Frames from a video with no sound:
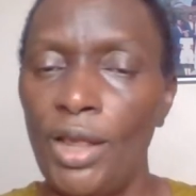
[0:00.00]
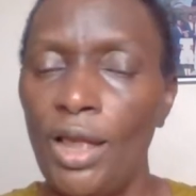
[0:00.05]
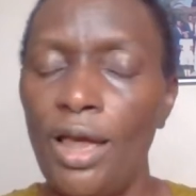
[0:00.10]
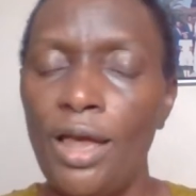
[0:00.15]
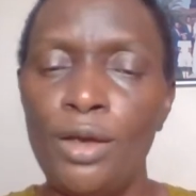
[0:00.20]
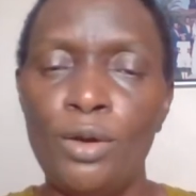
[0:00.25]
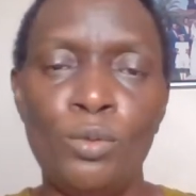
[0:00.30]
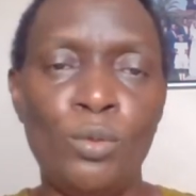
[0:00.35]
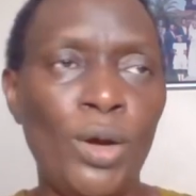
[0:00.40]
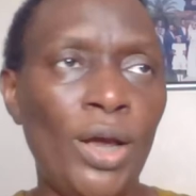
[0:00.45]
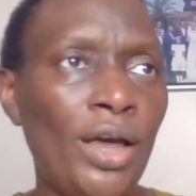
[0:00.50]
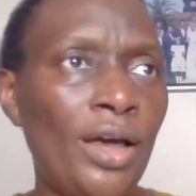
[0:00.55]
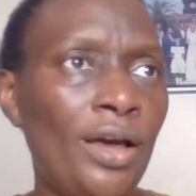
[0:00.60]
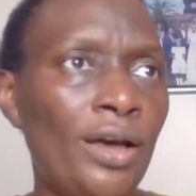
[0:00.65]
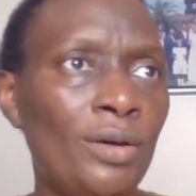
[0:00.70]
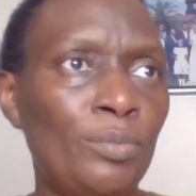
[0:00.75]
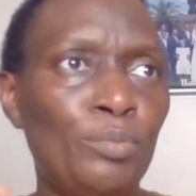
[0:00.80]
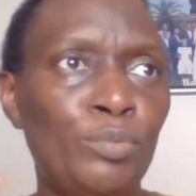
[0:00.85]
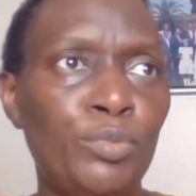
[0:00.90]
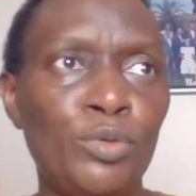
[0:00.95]
I
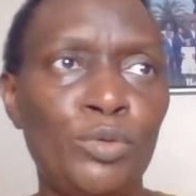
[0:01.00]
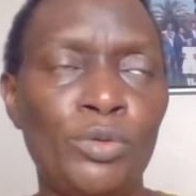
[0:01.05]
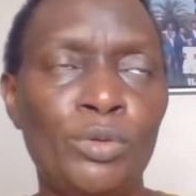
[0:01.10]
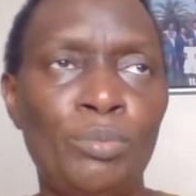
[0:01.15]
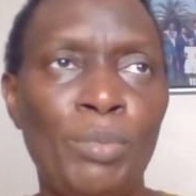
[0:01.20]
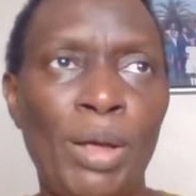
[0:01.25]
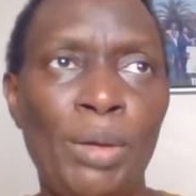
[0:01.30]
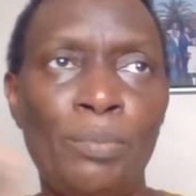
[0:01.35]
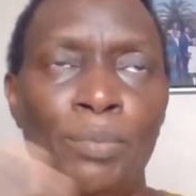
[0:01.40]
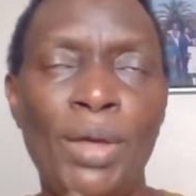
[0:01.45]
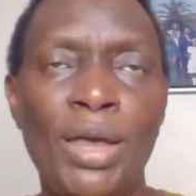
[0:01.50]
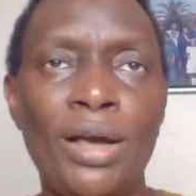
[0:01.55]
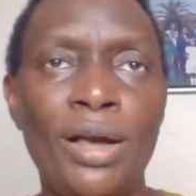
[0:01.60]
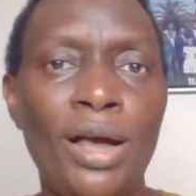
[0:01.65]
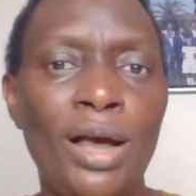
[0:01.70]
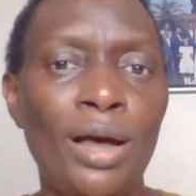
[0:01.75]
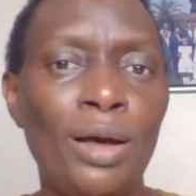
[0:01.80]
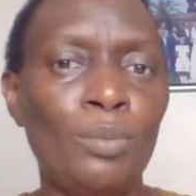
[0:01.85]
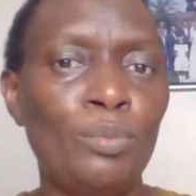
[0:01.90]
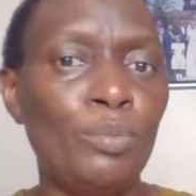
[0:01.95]
wear my
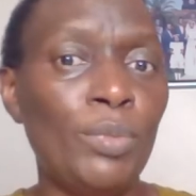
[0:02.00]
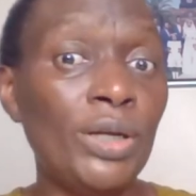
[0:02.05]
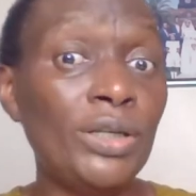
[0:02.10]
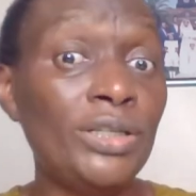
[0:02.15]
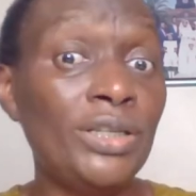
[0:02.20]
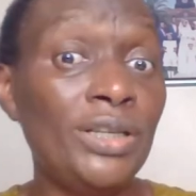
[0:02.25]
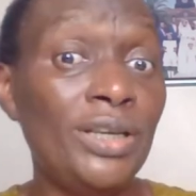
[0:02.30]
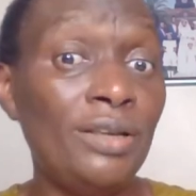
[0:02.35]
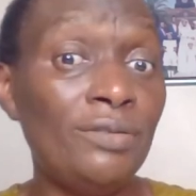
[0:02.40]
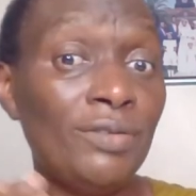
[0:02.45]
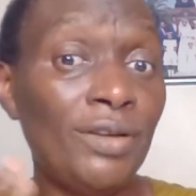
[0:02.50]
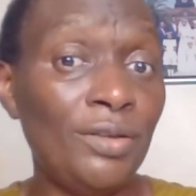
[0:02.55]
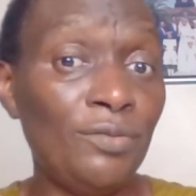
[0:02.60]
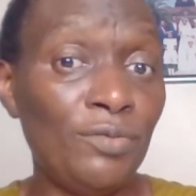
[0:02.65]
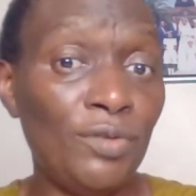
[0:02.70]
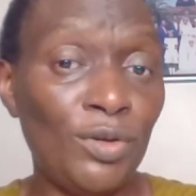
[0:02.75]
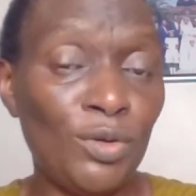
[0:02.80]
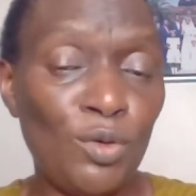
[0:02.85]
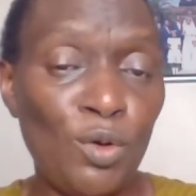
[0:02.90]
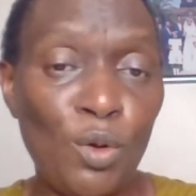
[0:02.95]
makeup, but he never
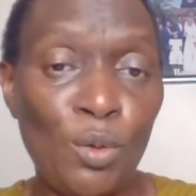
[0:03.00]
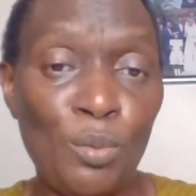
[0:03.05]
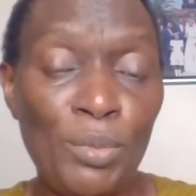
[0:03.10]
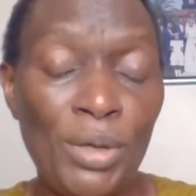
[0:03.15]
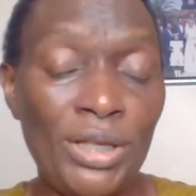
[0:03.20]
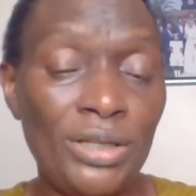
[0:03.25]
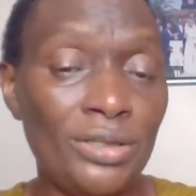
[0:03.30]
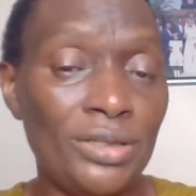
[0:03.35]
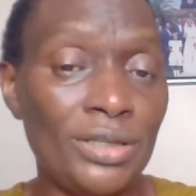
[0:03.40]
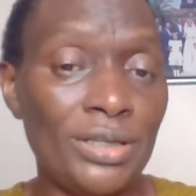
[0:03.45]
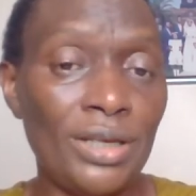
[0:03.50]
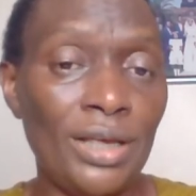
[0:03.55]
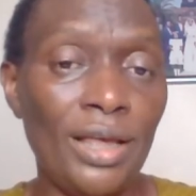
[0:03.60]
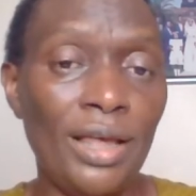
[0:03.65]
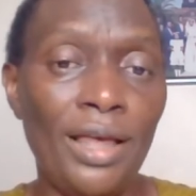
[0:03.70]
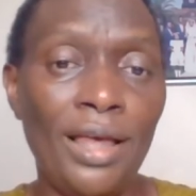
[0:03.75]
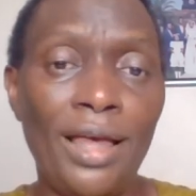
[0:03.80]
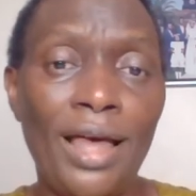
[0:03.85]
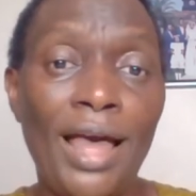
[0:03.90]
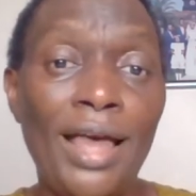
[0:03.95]
even comments.
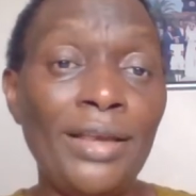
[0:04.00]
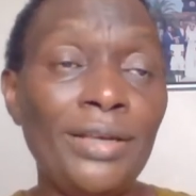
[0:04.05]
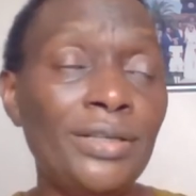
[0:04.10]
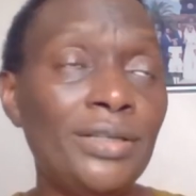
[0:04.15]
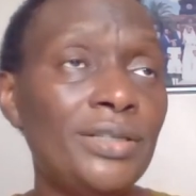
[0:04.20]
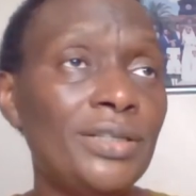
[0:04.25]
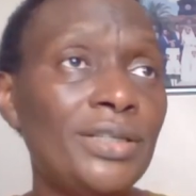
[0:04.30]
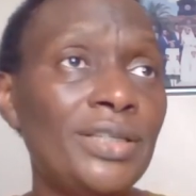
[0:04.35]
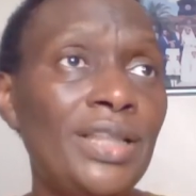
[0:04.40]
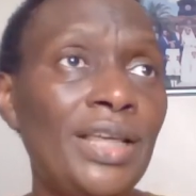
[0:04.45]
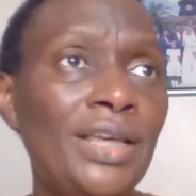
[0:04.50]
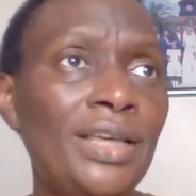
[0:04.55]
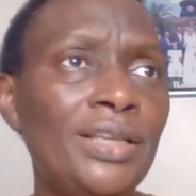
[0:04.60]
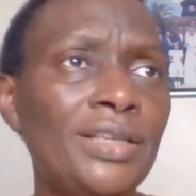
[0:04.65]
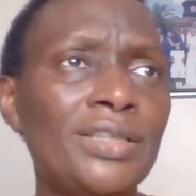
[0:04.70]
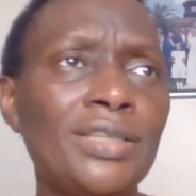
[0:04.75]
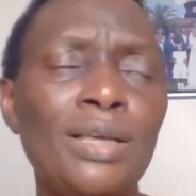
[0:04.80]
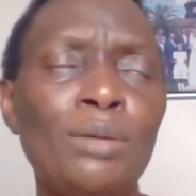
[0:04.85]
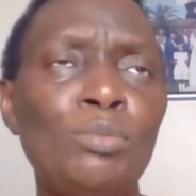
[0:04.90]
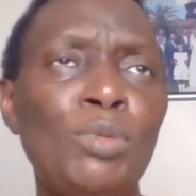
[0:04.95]
And
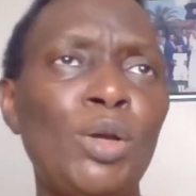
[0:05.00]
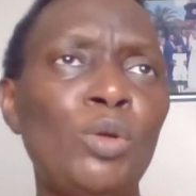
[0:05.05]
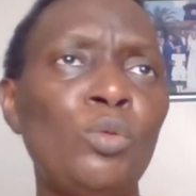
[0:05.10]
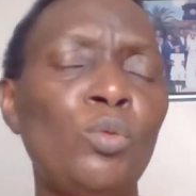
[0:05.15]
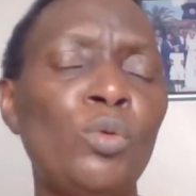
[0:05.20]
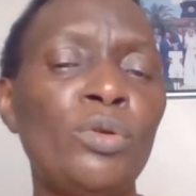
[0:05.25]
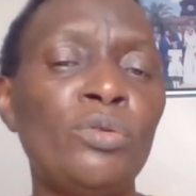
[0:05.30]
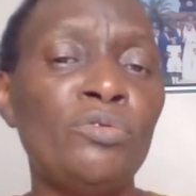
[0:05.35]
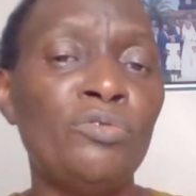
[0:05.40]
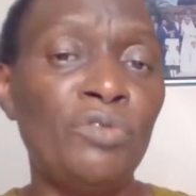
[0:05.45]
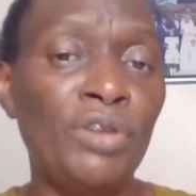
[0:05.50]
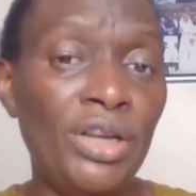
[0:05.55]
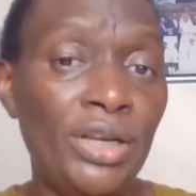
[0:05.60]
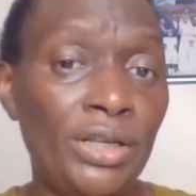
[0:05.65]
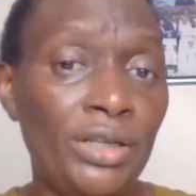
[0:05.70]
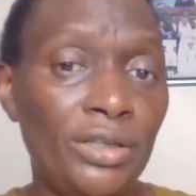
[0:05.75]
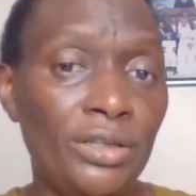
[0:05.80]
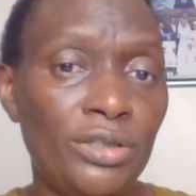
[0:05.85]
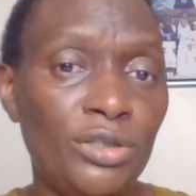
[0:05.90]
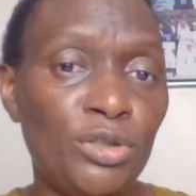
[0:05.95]
someone will
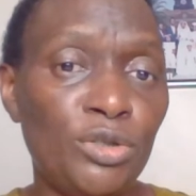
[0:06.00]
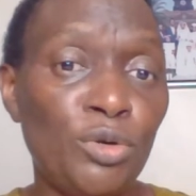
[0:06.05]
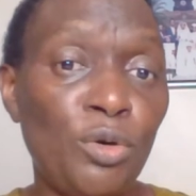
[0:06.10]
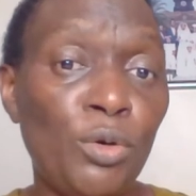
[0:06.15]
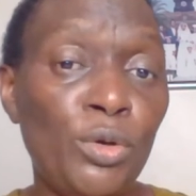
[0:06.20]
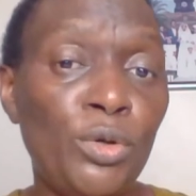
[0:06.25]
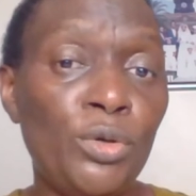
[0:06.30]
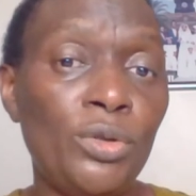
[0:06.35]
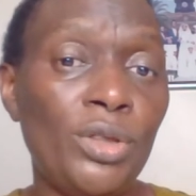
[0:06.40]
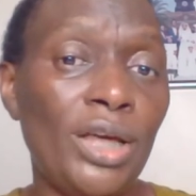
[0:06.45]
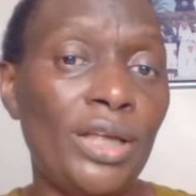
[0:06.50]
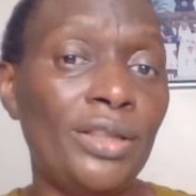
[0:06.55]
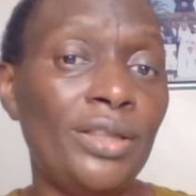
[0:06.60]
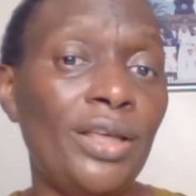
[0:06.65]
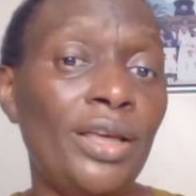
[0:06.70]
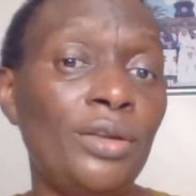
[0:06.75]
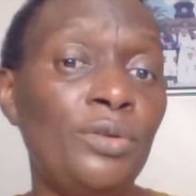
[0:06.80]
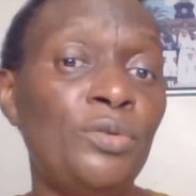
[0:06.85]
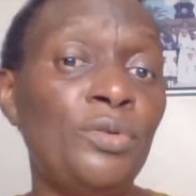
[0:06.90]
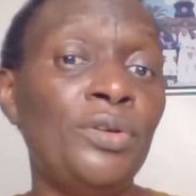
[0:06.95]
really show you that
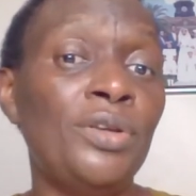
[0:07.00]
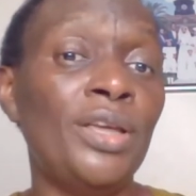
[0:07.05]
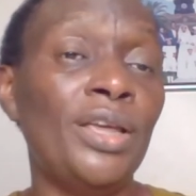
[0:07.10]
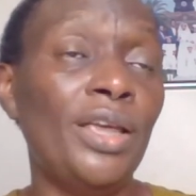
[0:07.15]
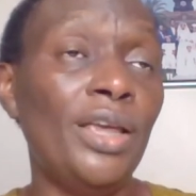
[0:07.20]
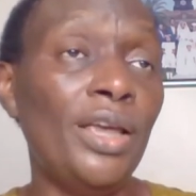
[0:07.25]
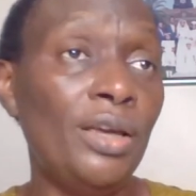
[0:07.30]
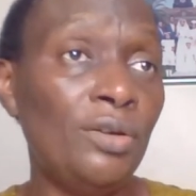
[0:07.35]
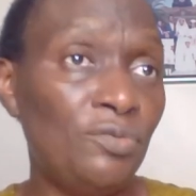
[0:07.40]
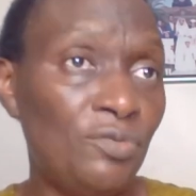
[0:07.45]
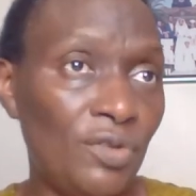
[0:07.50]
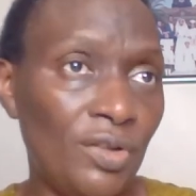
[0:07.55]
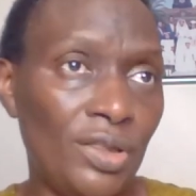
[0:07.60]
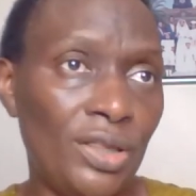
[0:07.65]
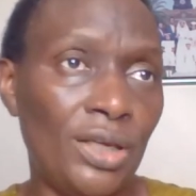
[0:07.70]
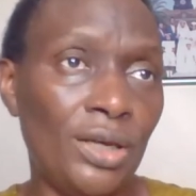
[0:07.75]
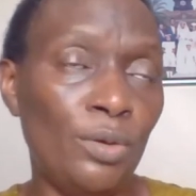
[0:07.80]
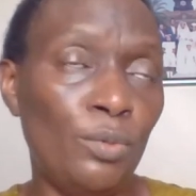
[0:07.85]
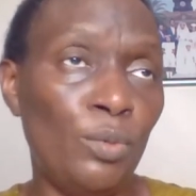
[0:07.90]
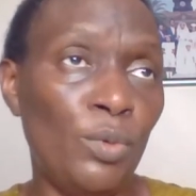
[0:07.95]
they are doing
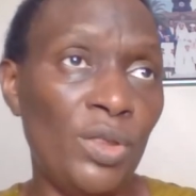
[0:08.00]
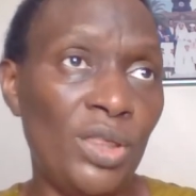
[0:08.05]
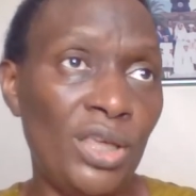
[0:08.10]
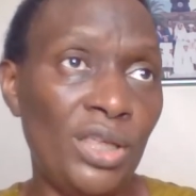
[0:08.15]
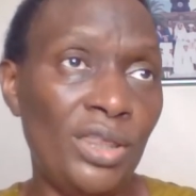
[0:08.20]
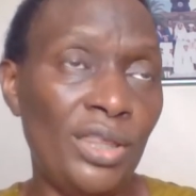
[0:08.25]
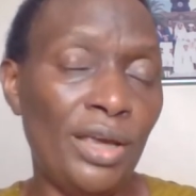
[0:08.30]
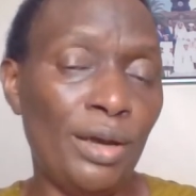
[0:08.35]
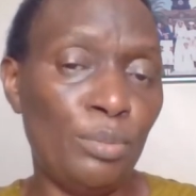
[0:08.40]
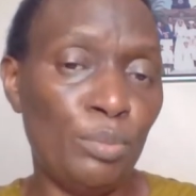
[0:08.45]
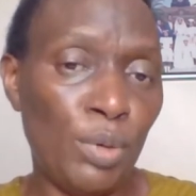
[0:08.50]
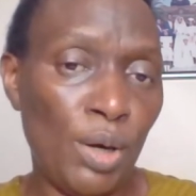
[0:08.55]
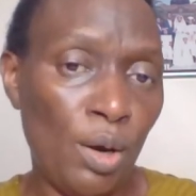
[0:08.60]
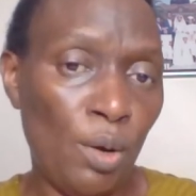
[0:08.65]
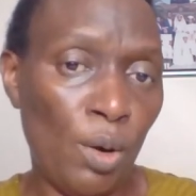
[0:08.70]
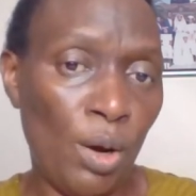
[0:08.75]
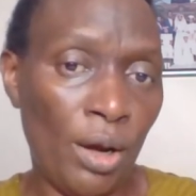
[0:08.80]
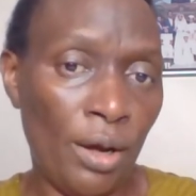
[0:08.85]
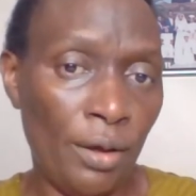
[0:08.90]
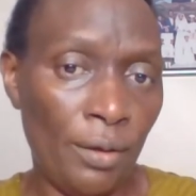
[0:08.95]
everything within their
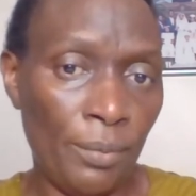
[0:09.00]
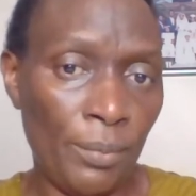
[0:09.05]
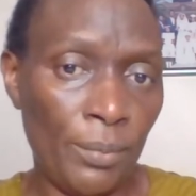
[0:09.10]
power,